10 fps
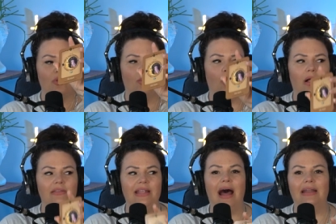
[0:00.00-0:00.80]
while
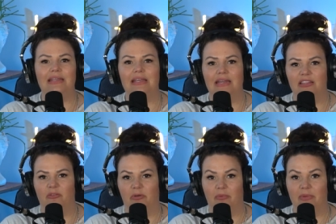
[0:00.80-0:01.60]
not needing the
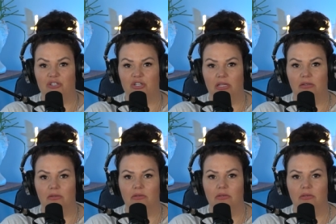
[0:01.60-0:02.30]
permission.